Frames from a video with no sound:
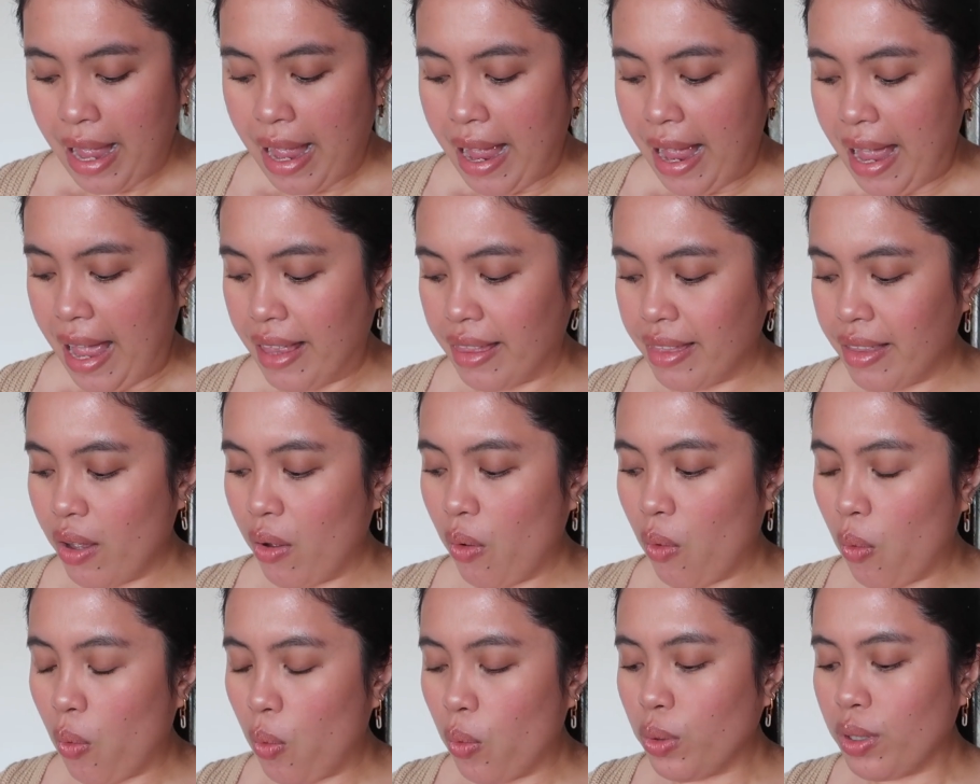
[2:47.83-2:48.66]
And they
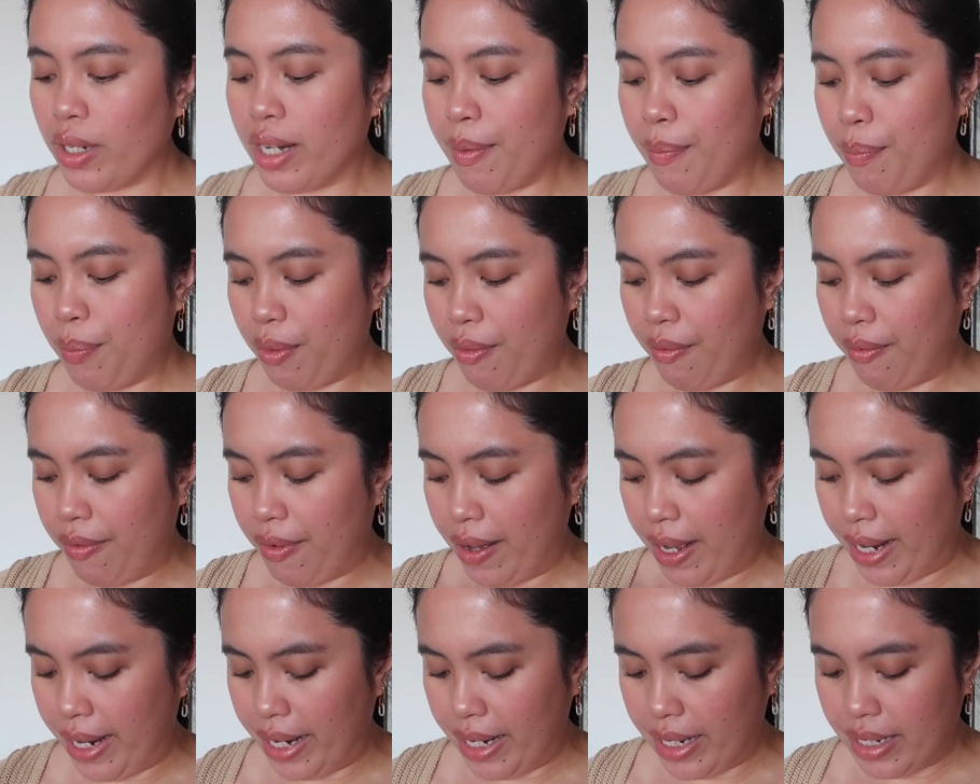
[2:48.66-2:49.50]
only
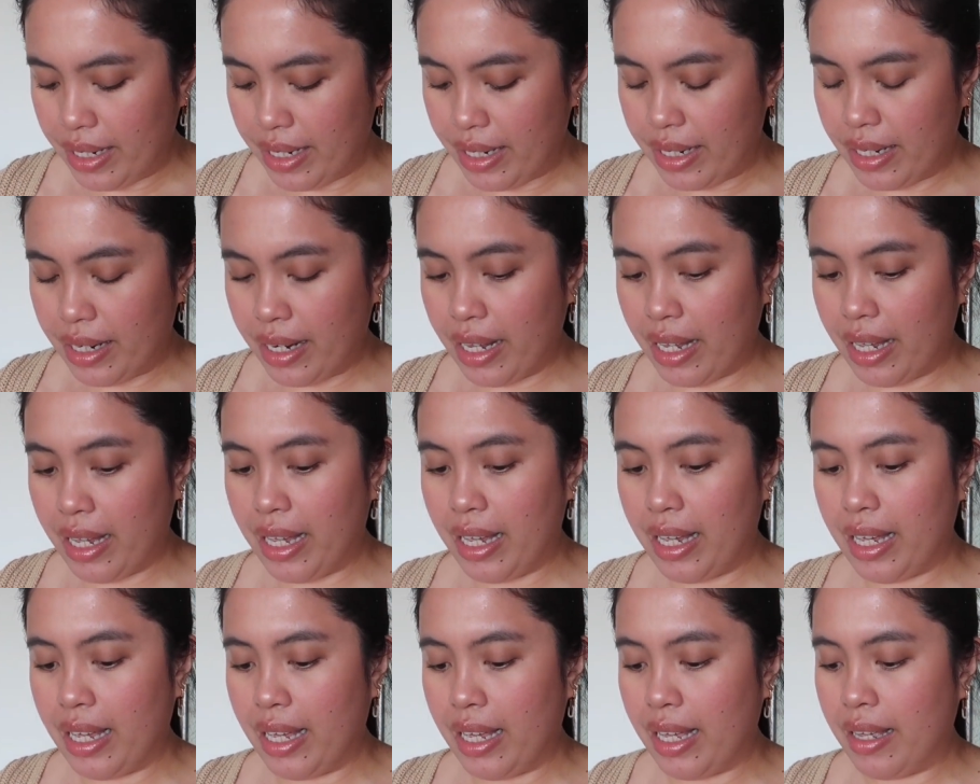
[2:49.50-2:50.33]
provide
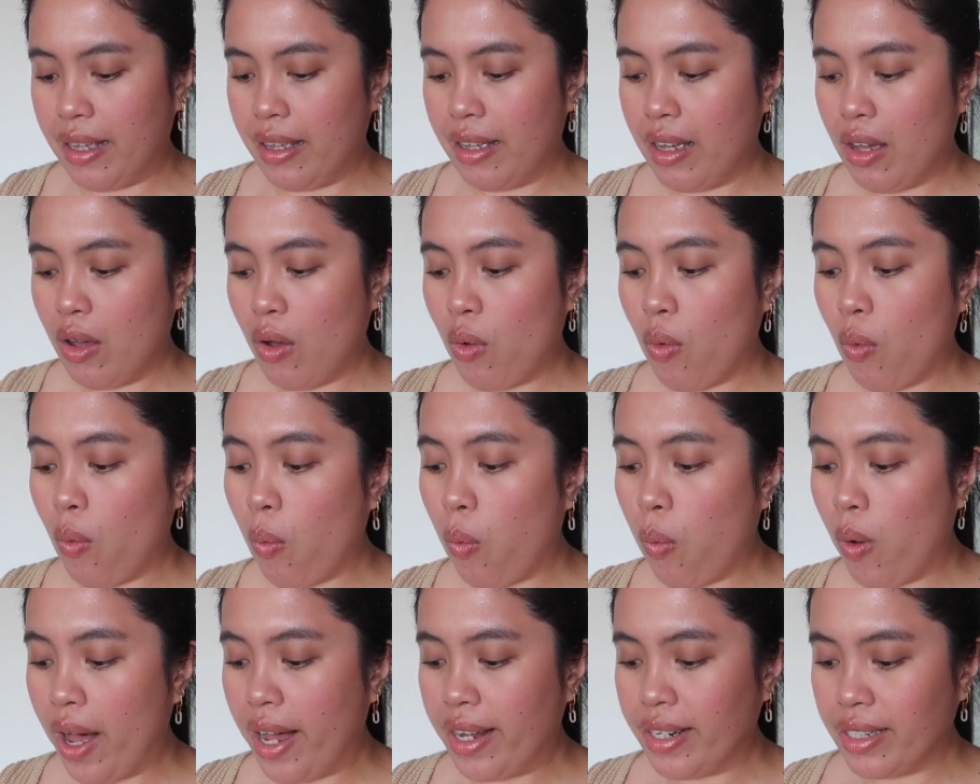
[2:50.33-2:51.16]

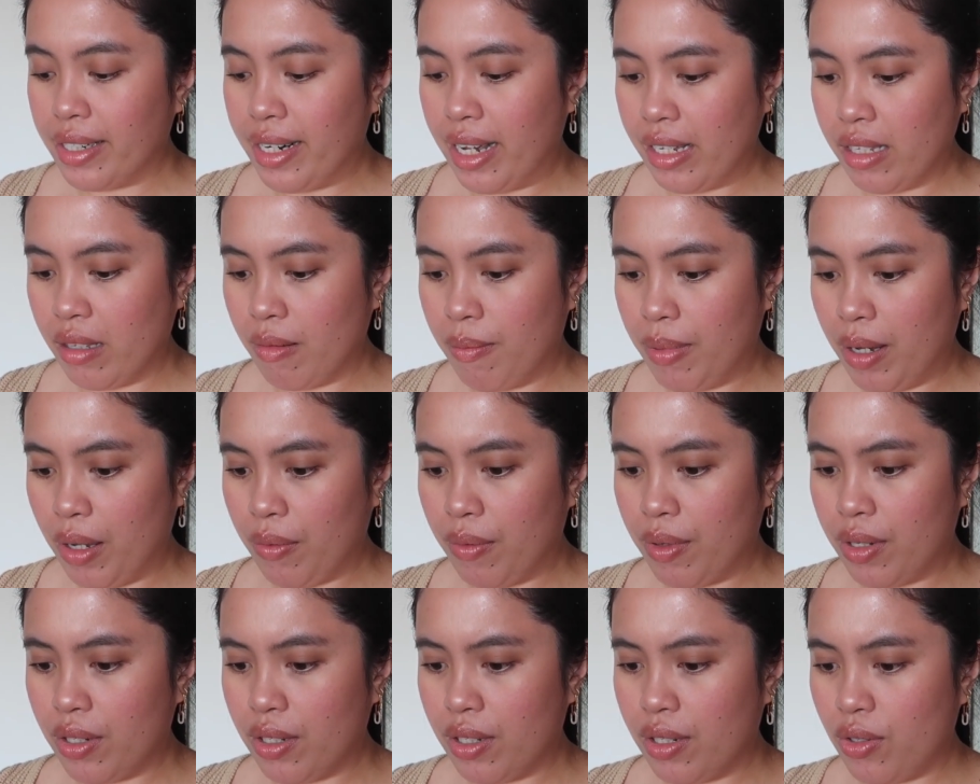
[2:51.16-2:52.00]
one dust bag,
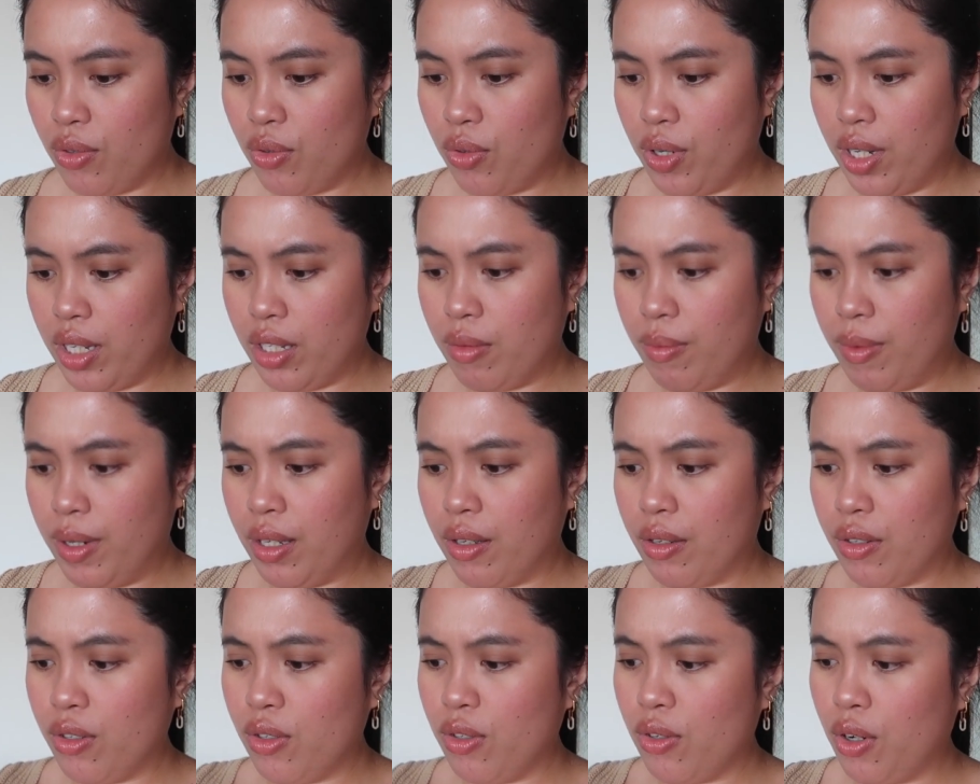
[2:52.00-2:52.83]
which is strange
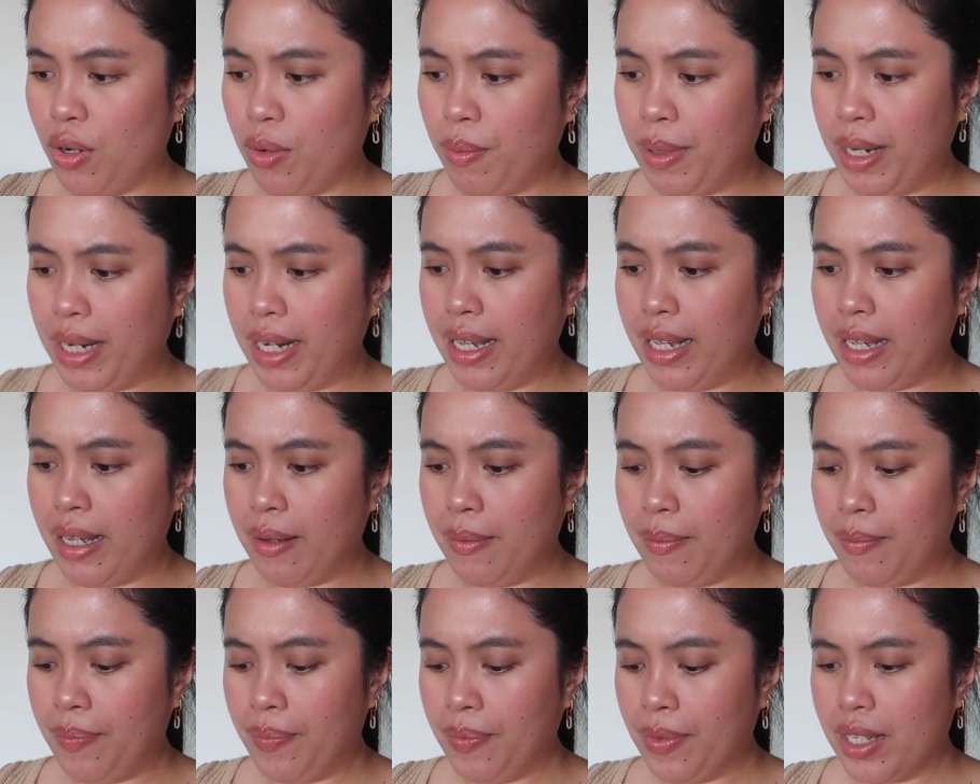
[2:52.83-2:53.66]
because normally,
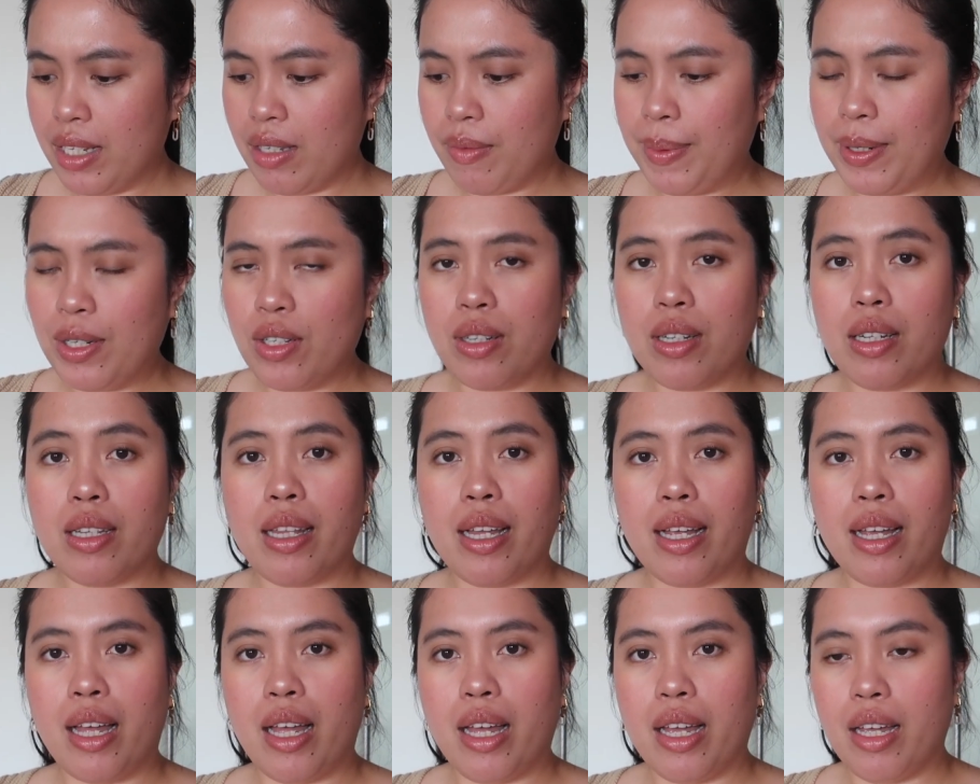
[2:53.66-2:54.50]
especially
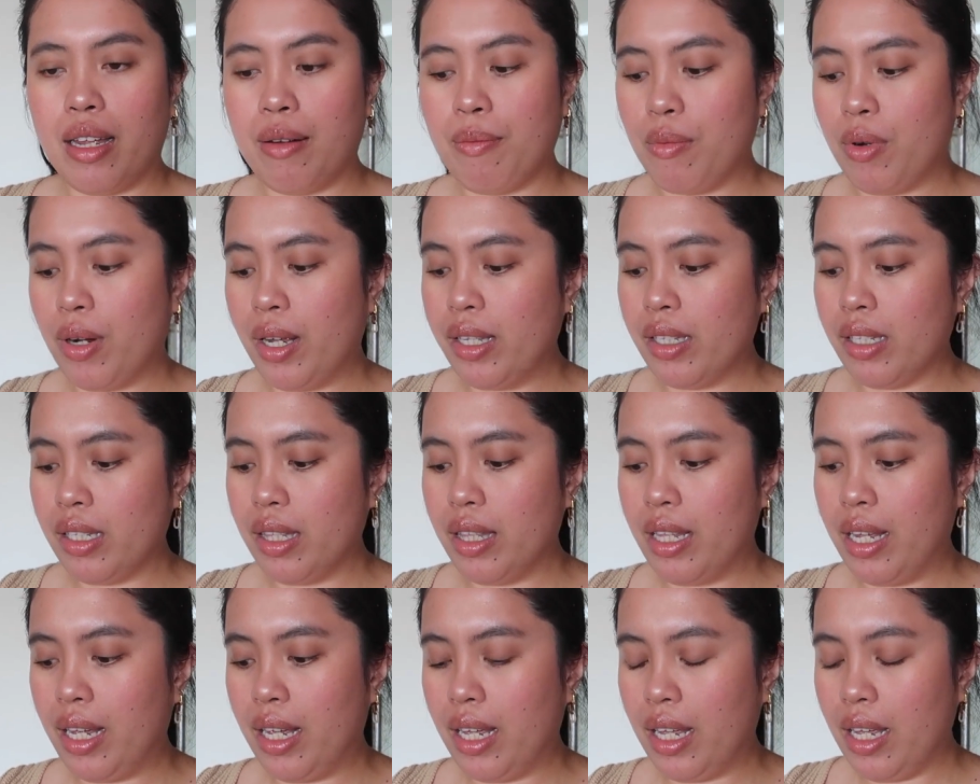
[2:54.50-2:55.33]
like high-end brands,
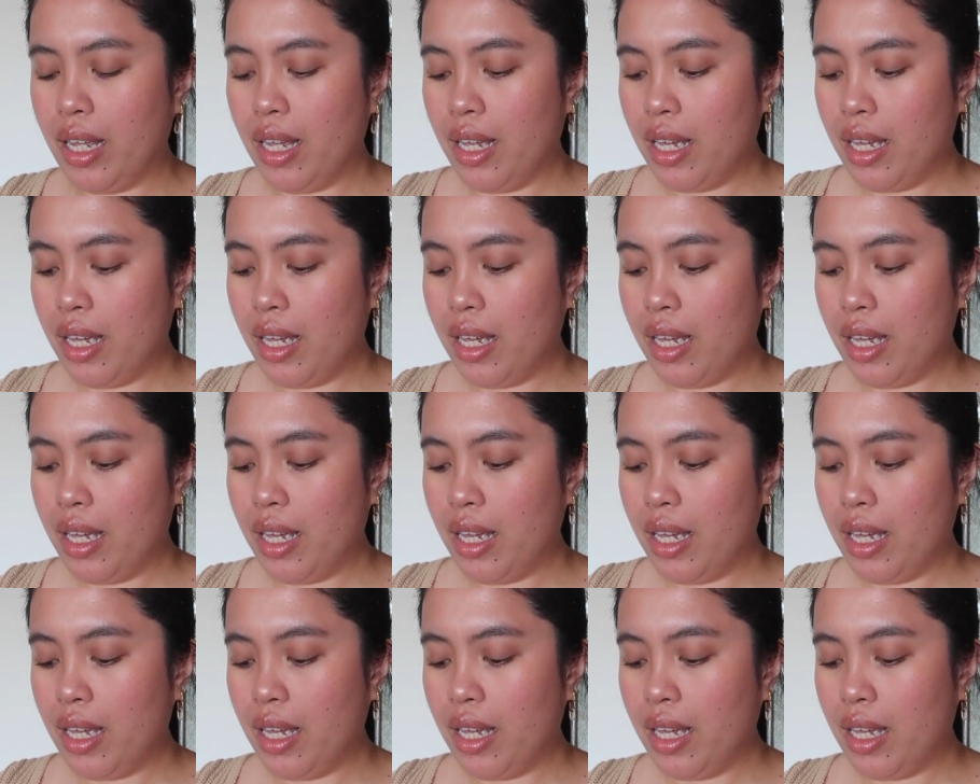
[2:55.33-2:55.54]
they